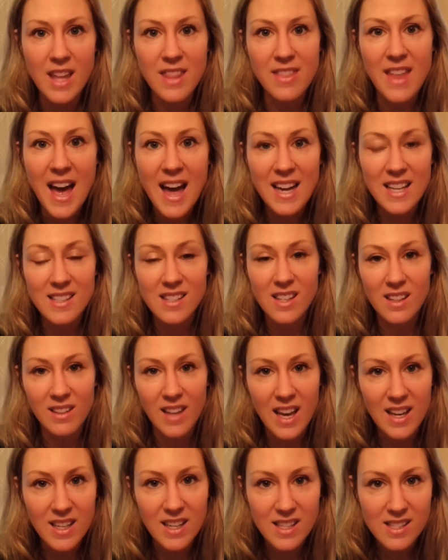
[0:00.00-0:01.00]
And that is a
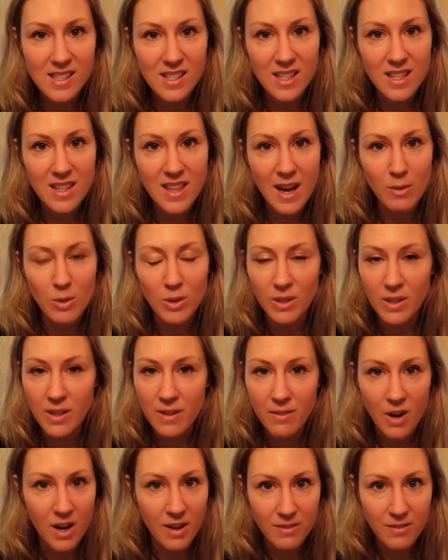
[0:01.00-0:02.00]
legacy that will
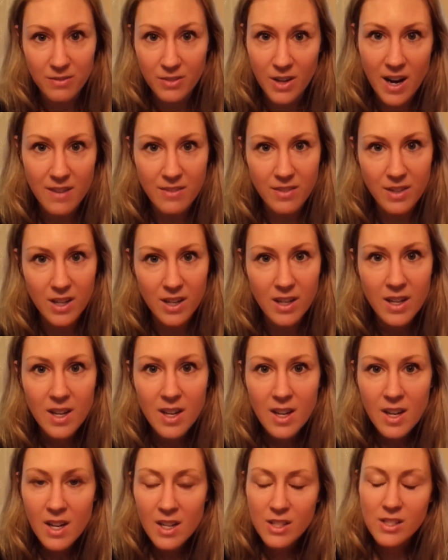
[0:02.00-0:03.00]
live on forever.
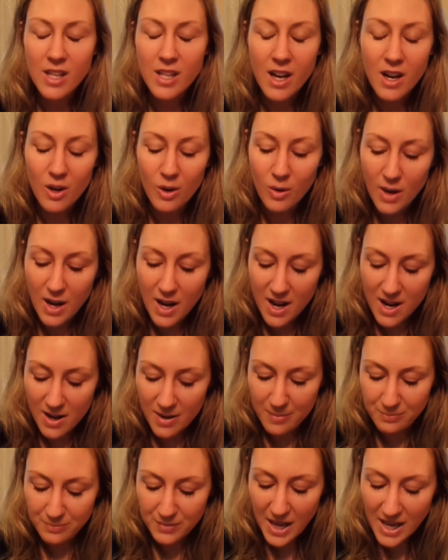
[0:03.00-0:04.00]
So,
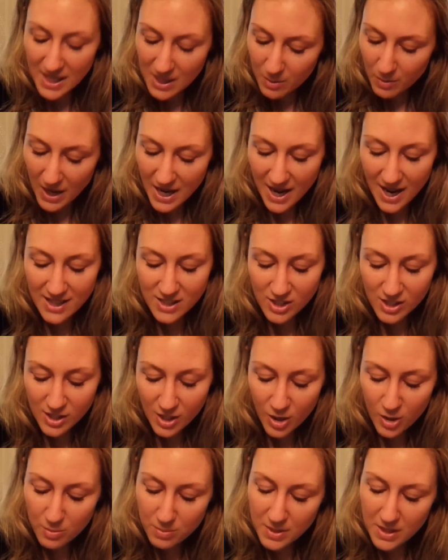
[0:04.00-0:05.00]
um, anyway, I just
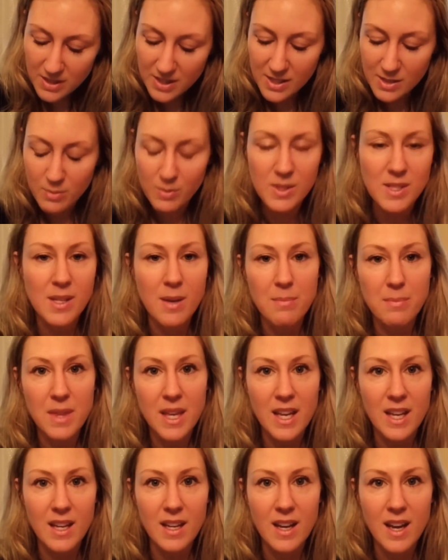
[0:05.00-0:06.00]
hope that this was
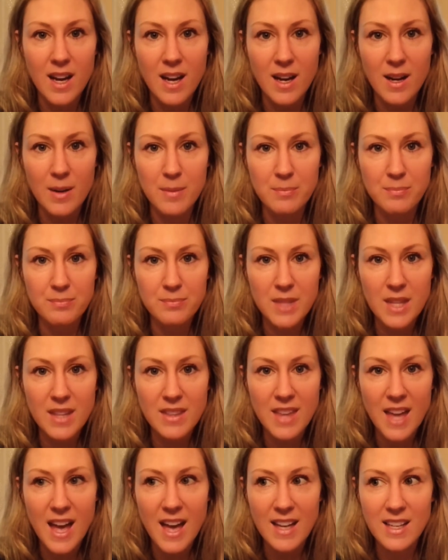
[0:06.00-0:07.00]
something um,
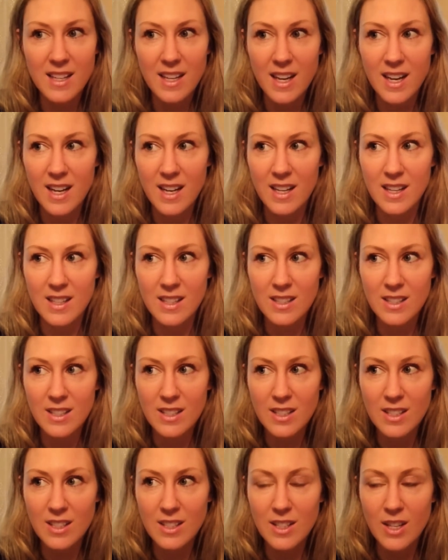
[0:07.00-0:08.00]
that, uh,
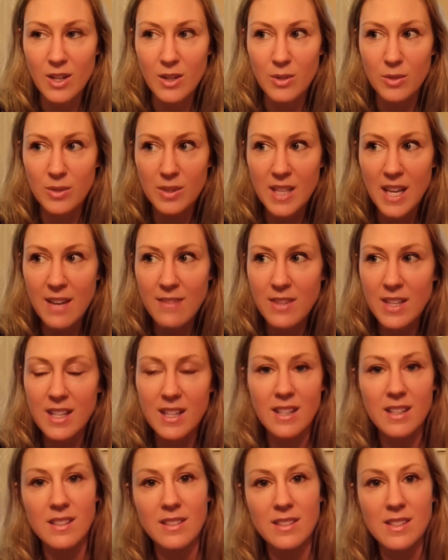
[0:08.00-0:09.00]
you know, gave
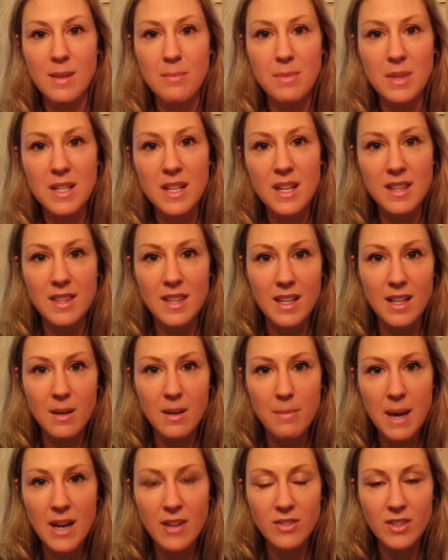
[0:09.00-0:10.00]
you something to think
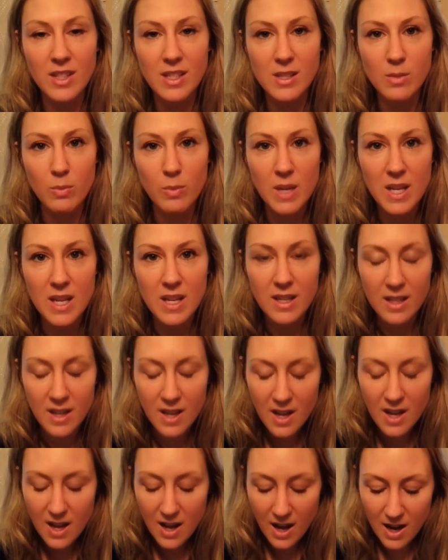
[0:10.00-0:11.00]
about this week
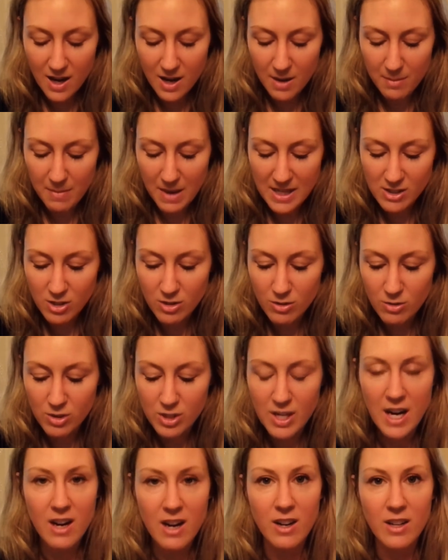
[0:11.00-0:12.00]
um, as you
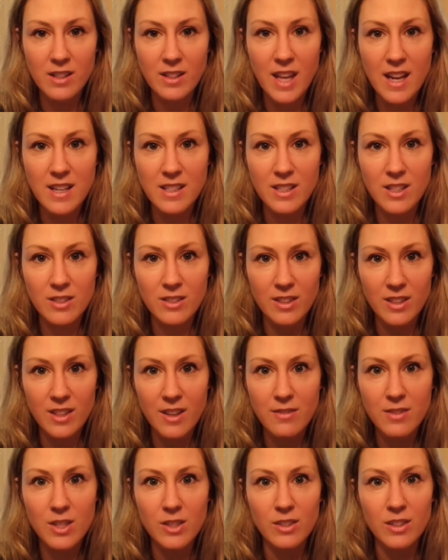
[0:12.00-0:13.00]
share and, and your,
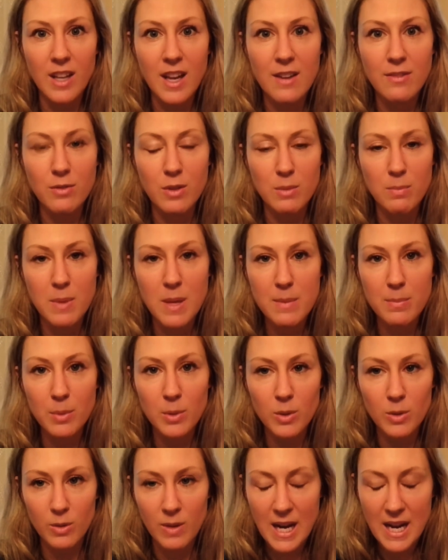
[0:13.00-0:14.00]
live your life with
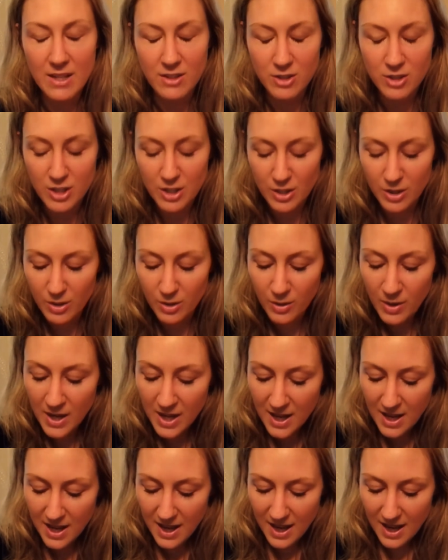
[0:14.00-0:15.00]
people around you.
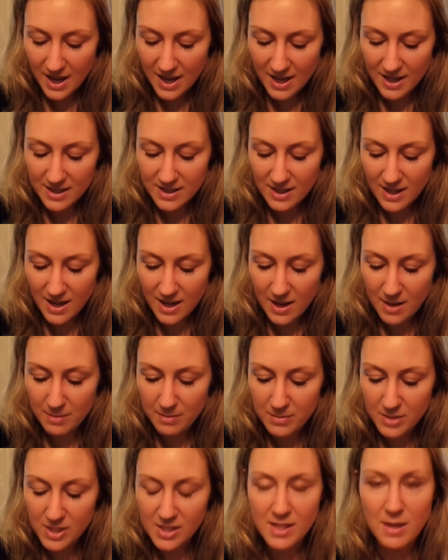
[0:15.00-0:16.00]
And
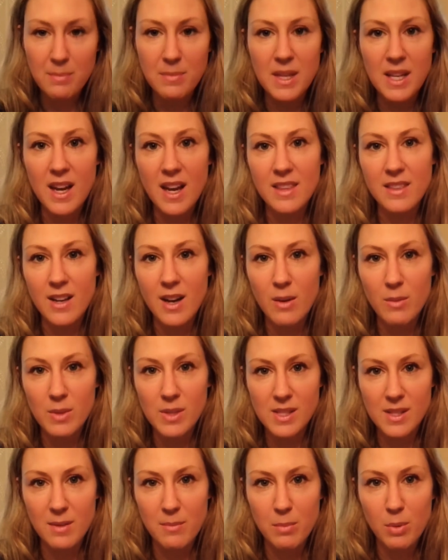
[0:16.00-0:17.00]
um, just something I thought
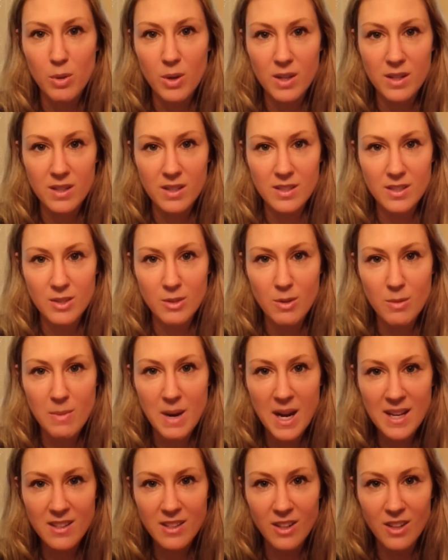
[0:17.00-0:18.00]
was important to
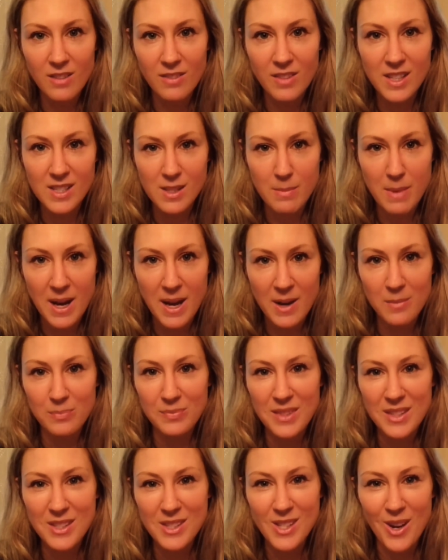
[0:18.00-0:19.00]
remind all of us
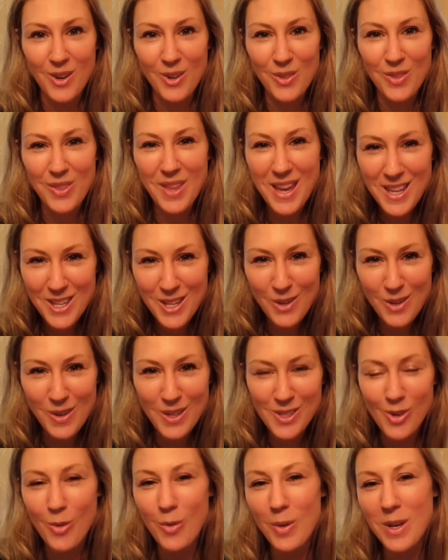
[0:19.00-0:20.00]
about. So thank you
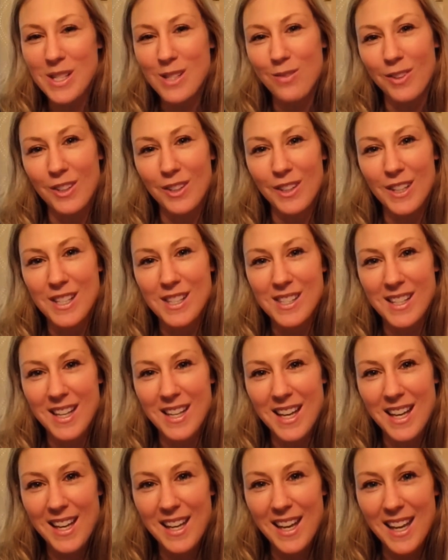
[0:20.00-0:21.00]
as always for
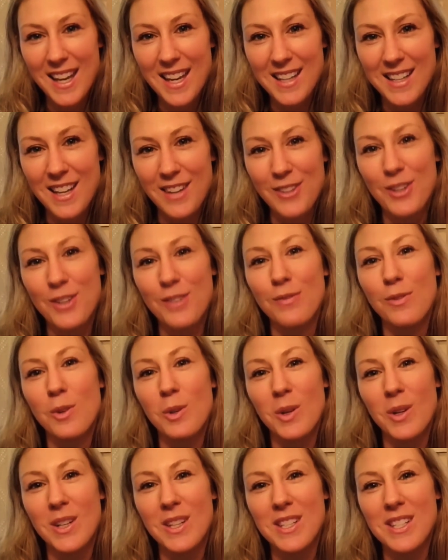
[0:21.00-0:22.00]
listening, and I look
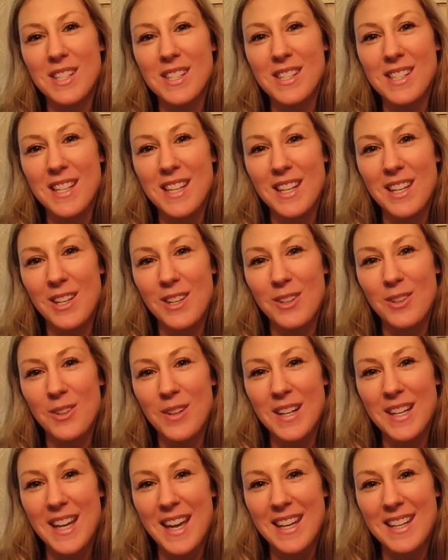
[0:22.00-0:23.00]
forward to seeing you
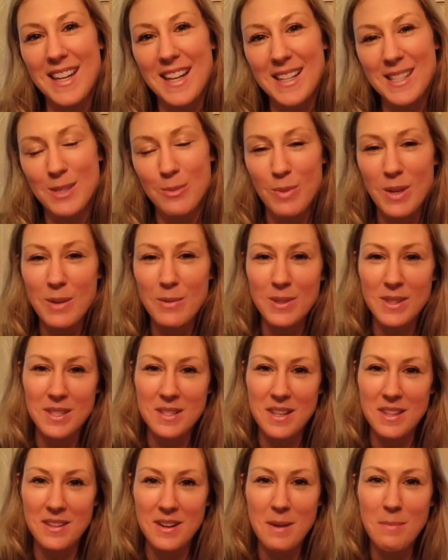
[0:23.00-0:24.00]
again next week with
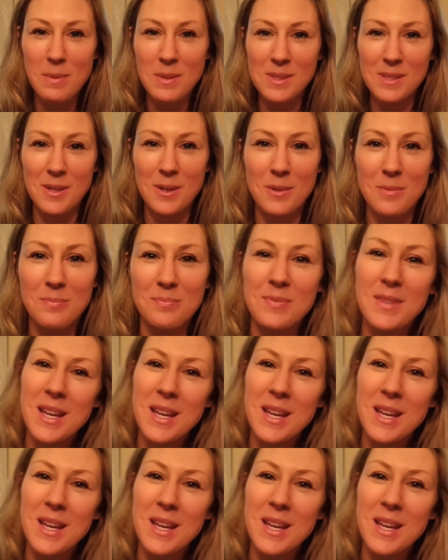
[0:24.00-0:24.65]
another episode.